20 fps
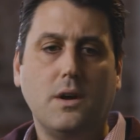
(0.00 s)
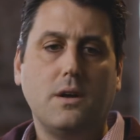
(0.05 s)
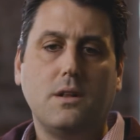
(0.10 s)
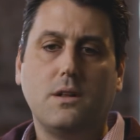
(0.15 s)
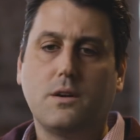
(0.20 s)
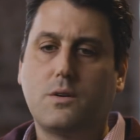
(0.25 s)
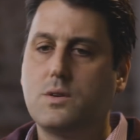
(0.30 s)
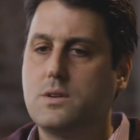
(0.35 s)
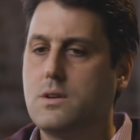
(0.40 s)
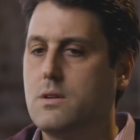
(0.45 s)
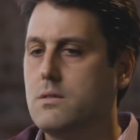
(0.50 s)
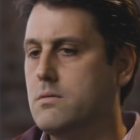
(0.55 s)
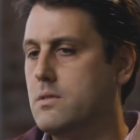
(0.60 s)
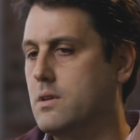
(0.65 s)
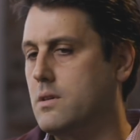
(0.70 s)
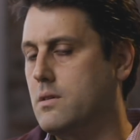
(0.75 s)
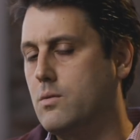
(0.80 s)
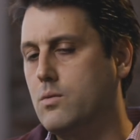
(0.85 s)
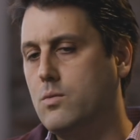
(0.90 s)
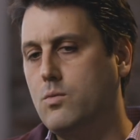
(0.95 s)
look
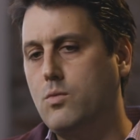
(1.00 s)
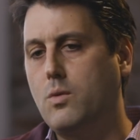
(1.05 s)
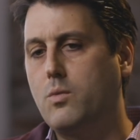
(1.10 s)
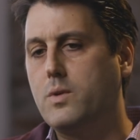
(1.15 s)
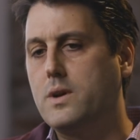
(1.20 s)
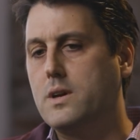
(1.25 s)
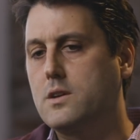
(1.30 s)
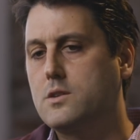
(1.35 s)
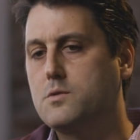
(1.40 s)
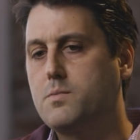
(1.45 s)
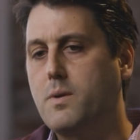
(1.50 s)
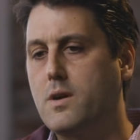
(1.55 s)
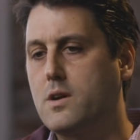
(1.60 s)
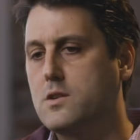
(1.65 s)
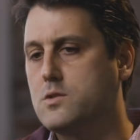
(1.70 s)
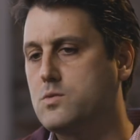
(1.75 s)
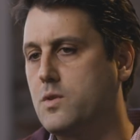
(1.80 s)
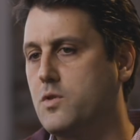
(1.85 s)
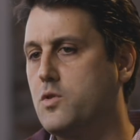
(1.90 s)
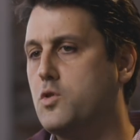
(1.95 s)
what we
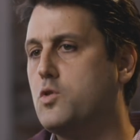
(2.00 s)
experienced with